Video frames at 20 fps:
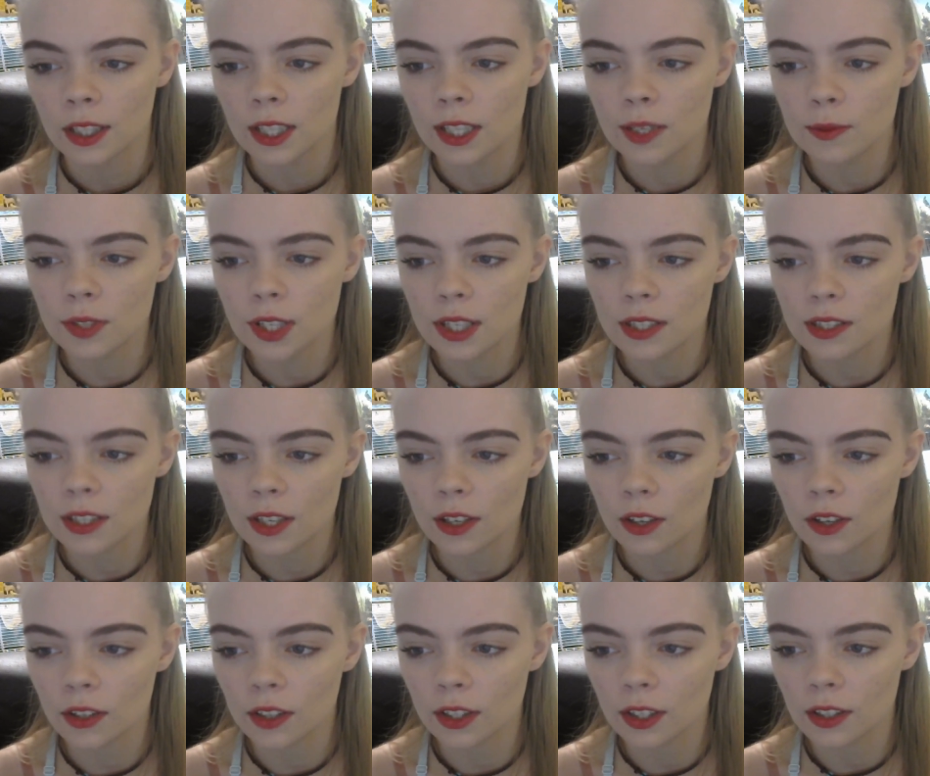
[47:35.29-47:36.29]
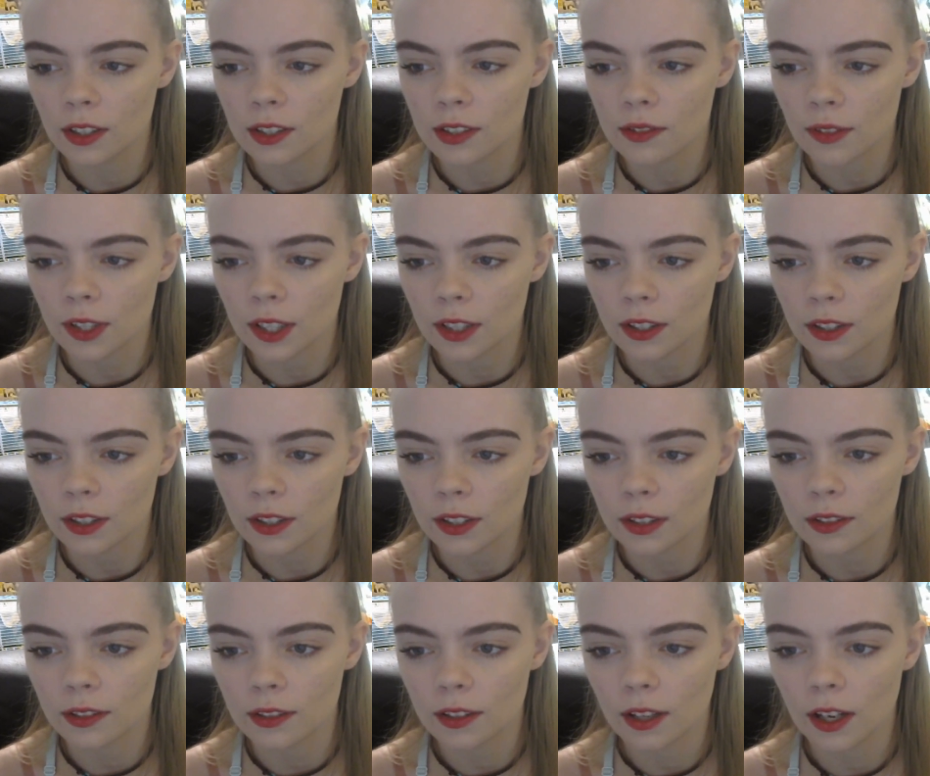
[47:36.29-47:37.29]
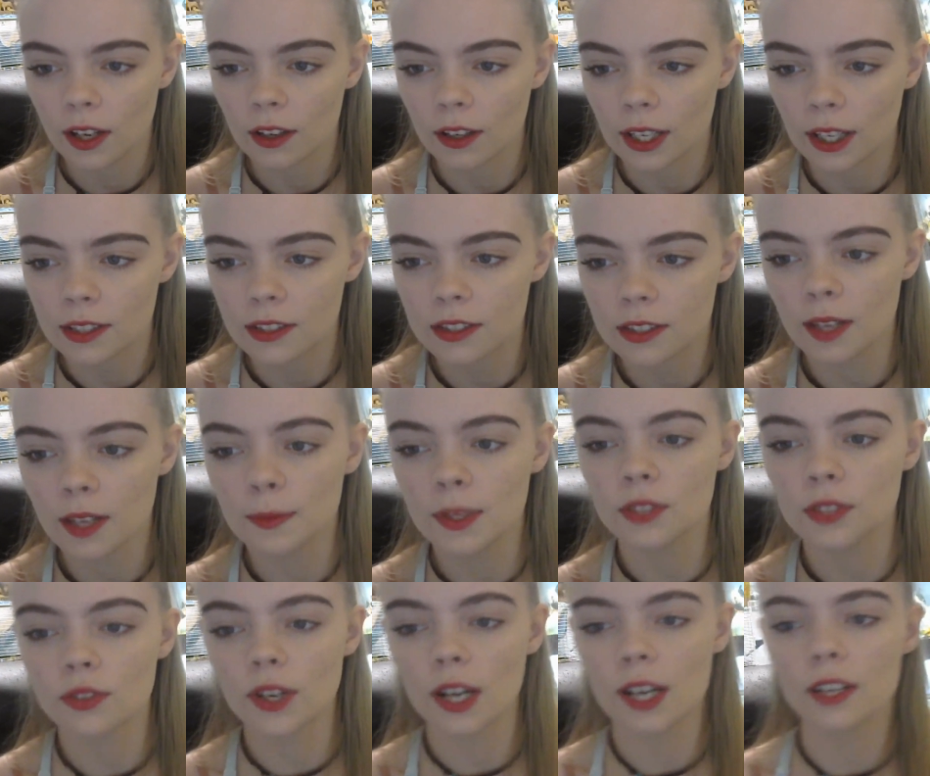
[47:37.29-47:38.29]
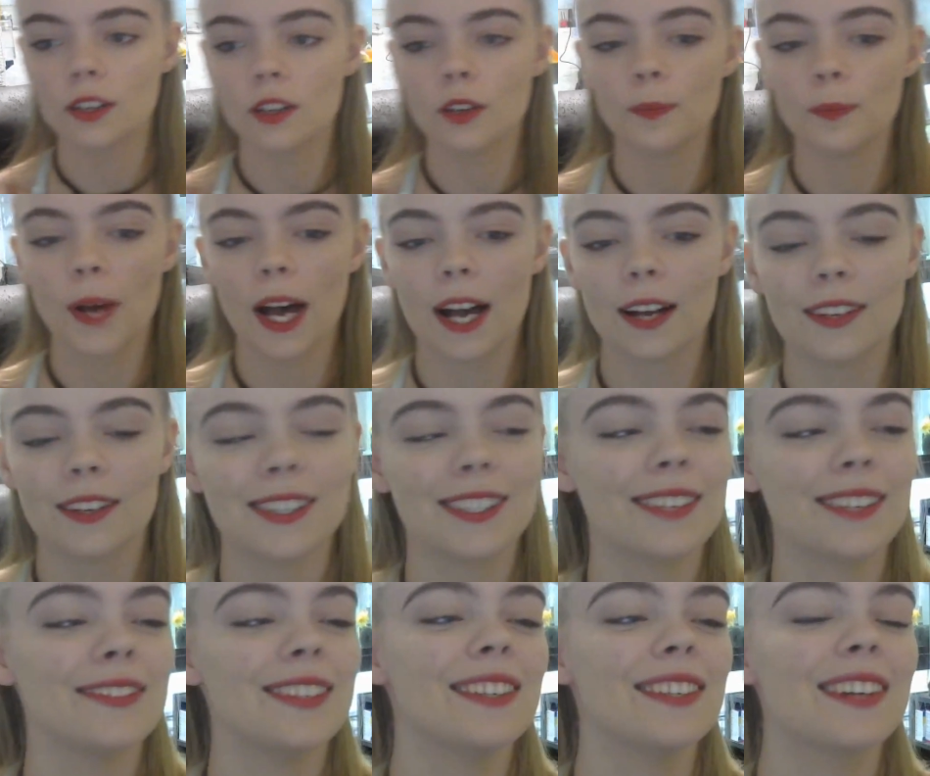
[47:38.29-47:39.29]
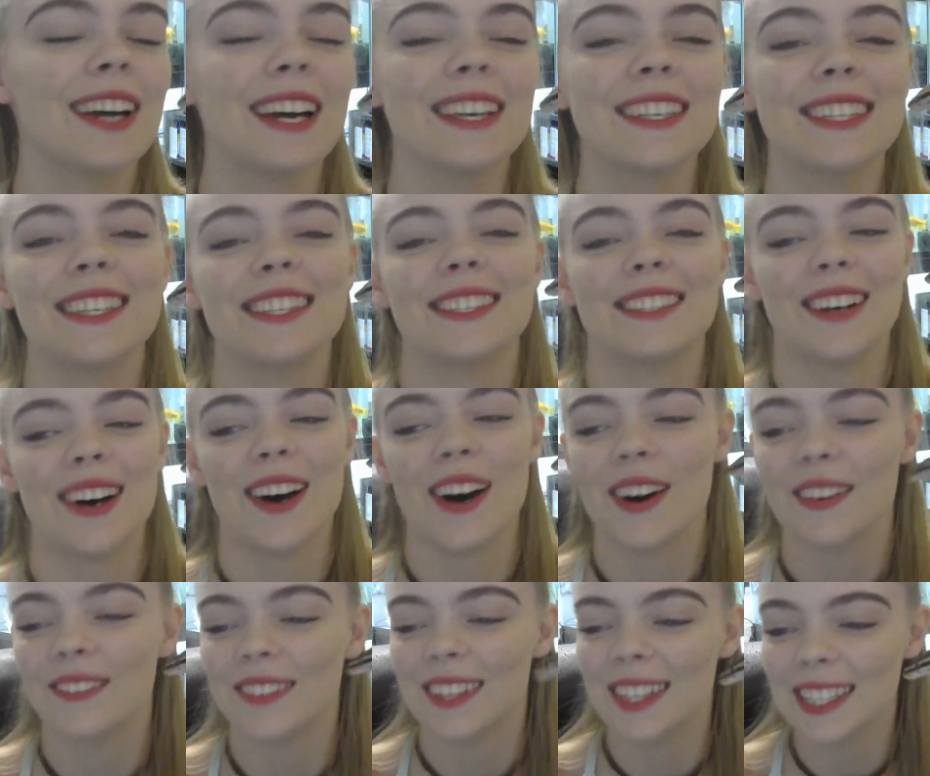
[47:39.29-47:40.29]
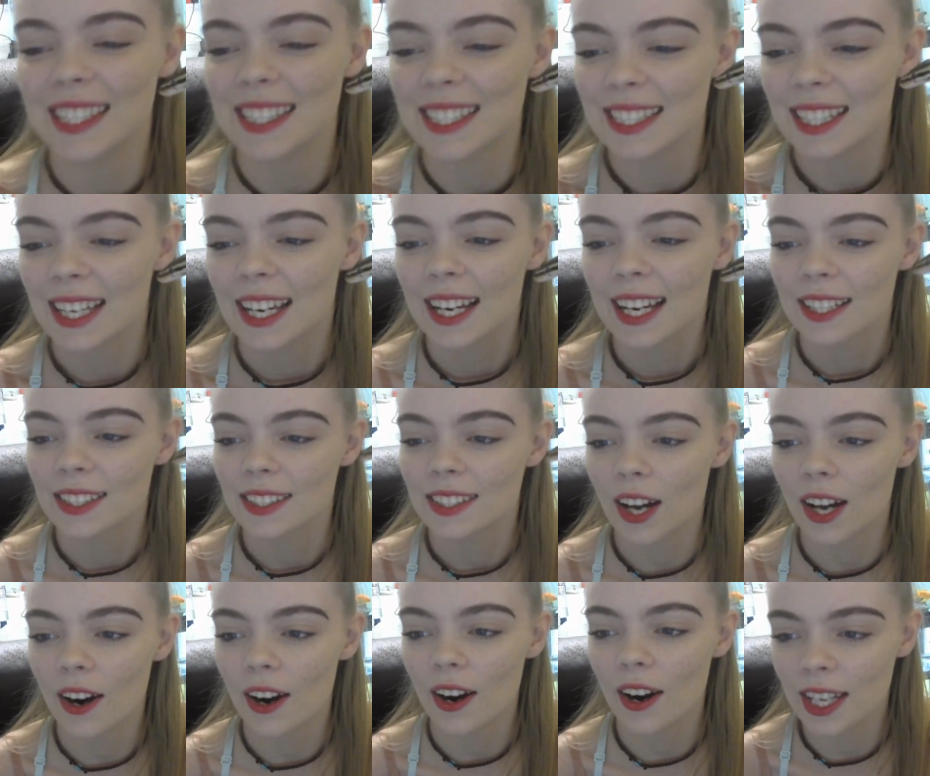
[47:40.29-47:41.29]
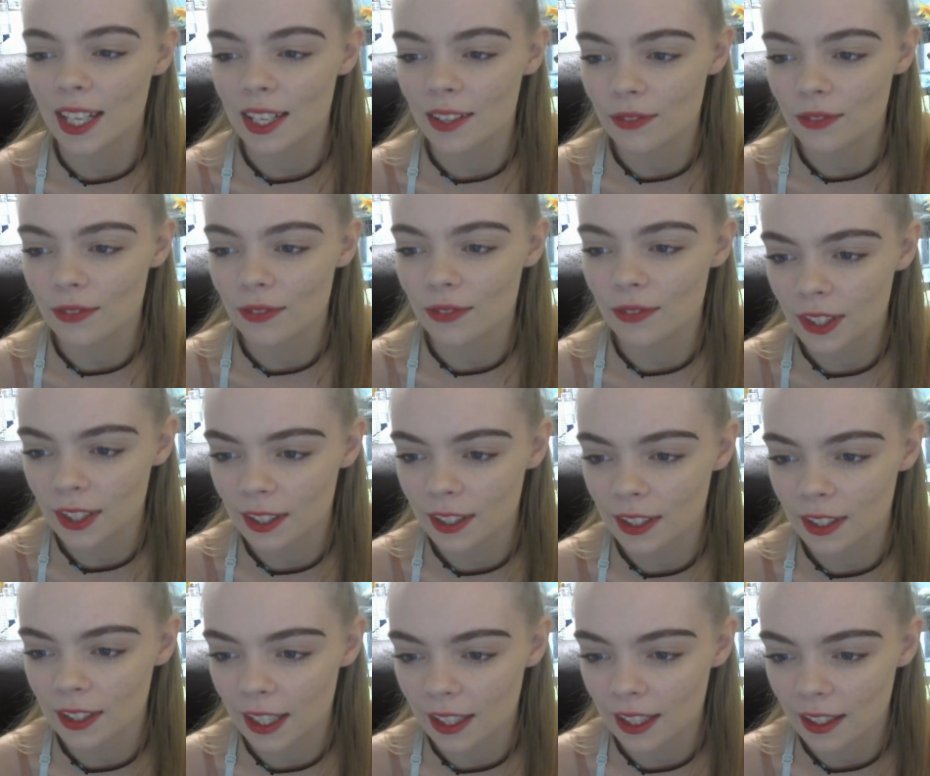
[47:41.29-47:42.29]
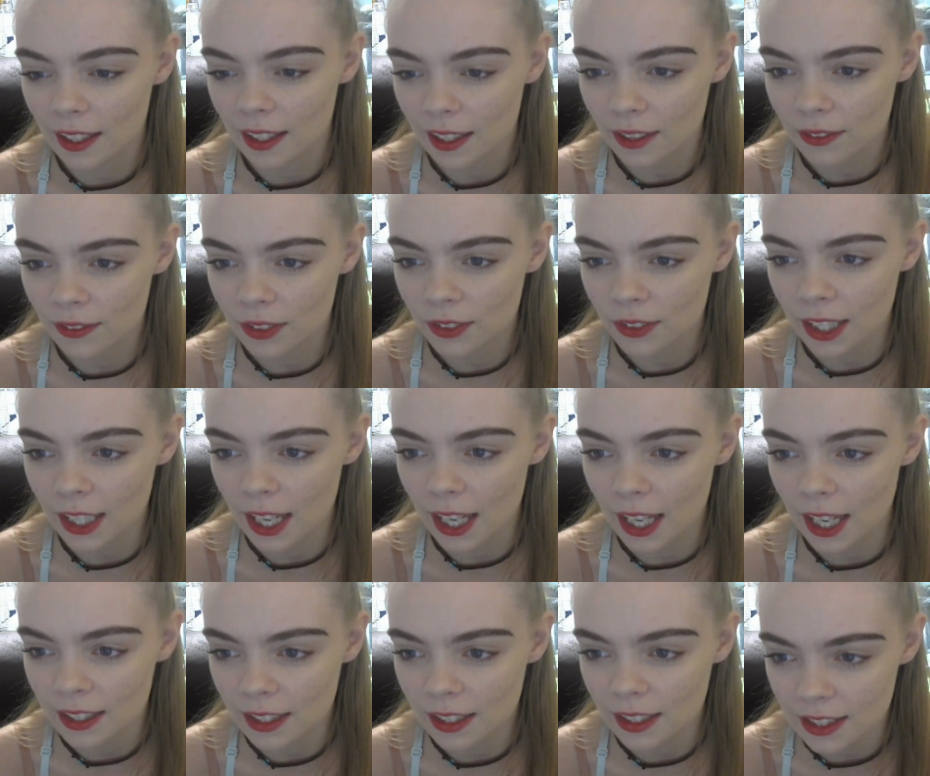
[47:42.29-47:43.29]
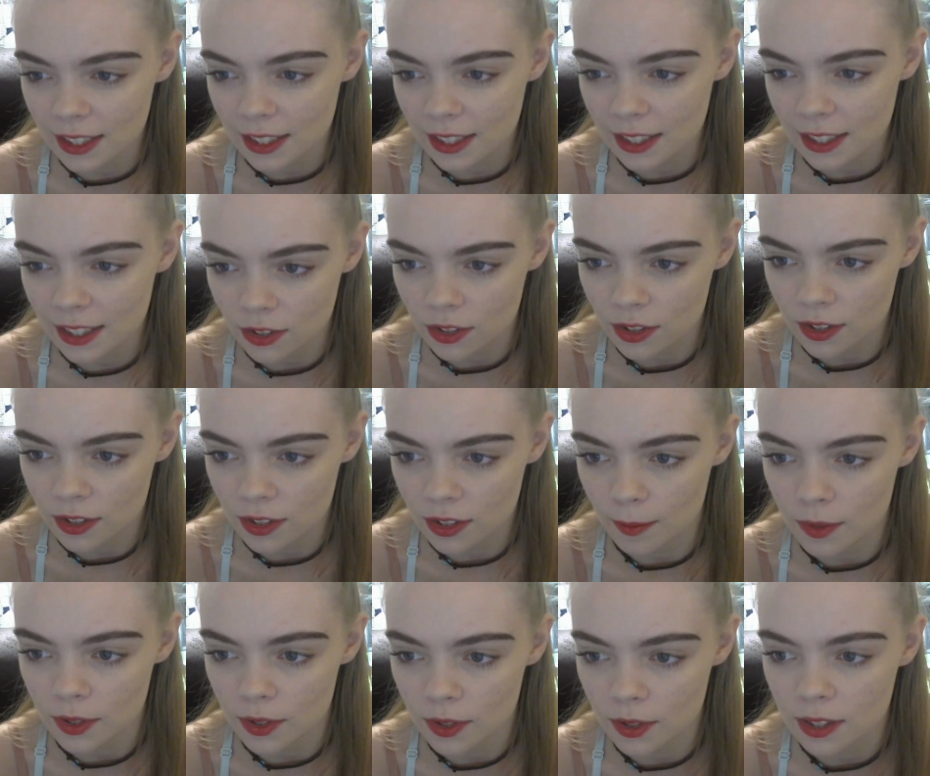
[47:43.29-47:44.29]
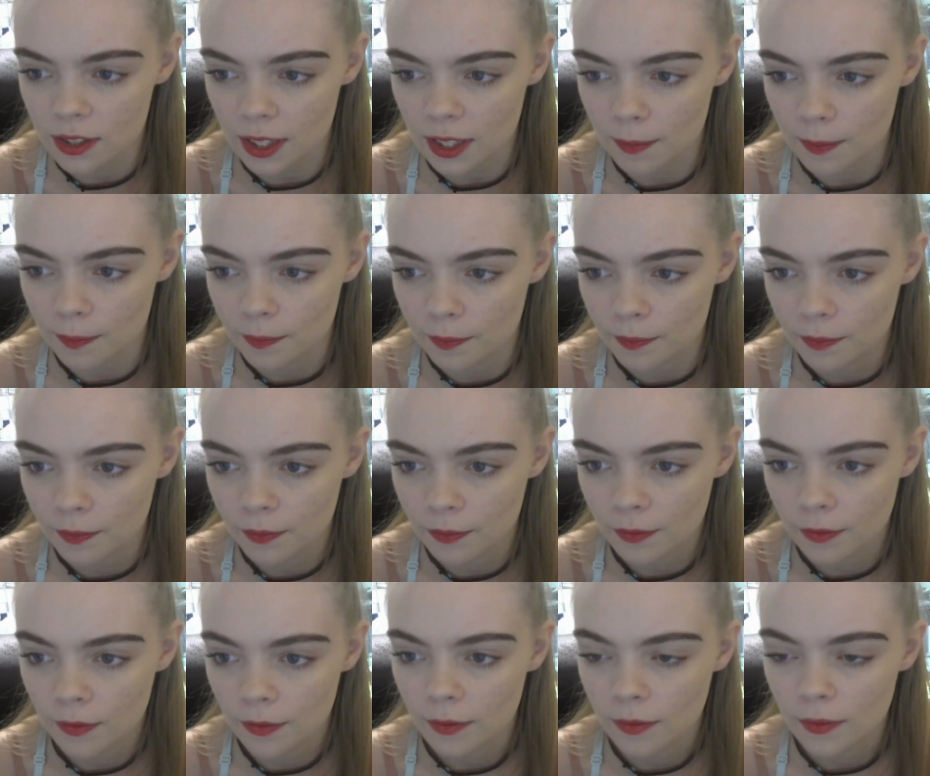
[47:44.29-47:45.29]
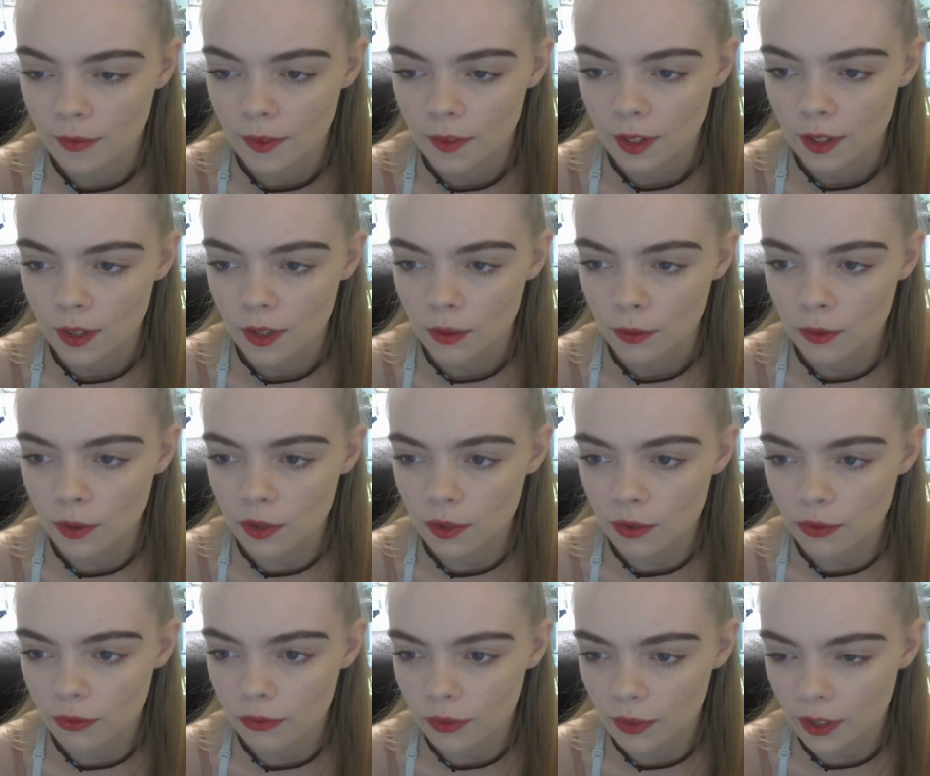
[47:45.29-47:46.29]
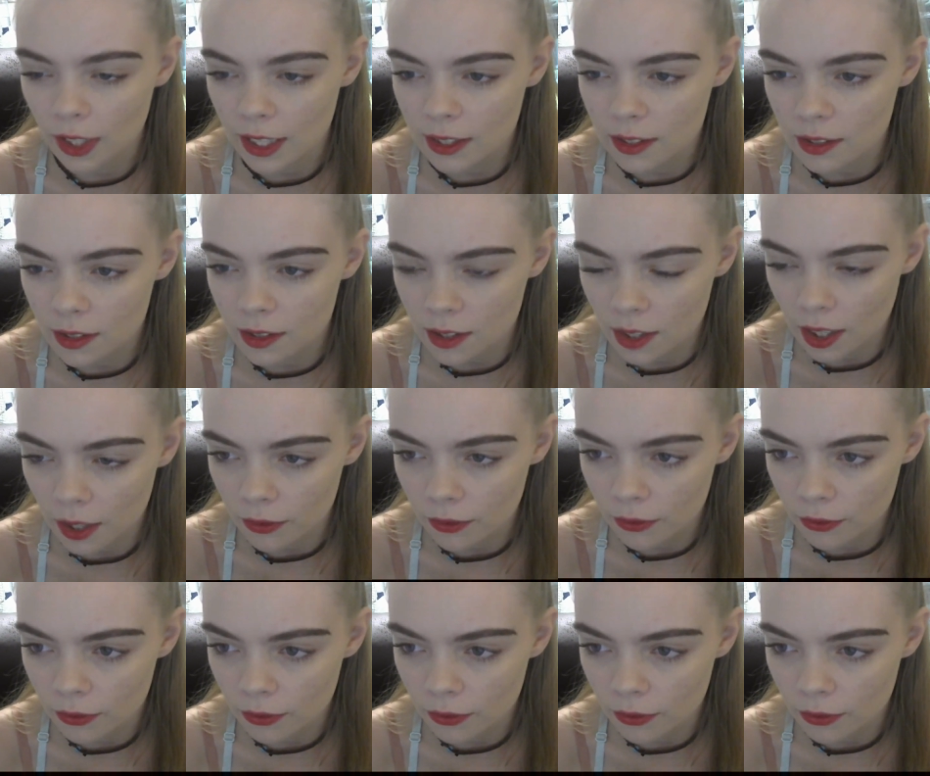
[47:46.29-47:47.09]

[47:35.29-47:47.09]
MJ said earlier it's very good. Okay, so let me try to go back on some of you guys' comments. Sorry if I feel like I didn't get to answer some, so let's see. Woof, lots of stuff.